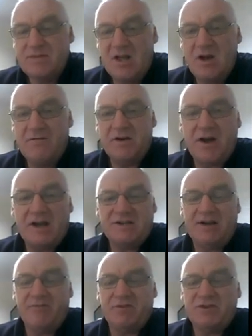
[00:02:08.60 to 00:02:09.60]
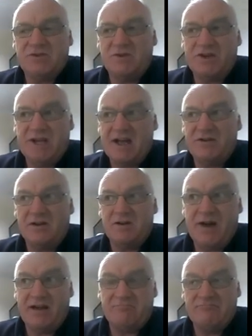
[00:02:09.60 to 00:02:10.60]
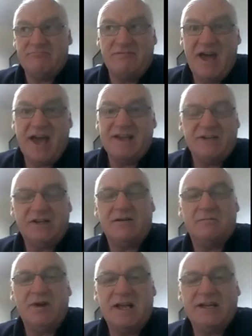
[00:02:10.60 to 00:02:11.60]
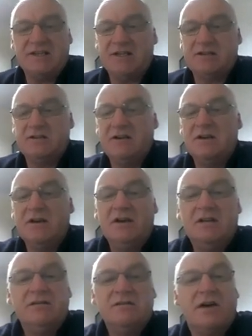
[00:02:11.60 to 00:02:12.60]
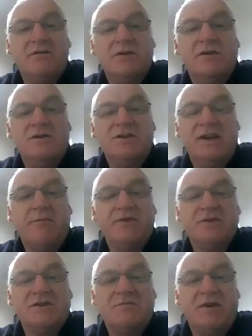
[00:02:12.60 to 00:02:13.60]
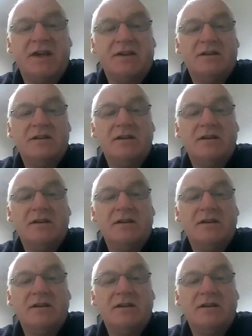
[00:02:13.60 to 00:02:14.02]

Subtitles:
Overnight temperatures were down to about 8 in places, so good temperature split.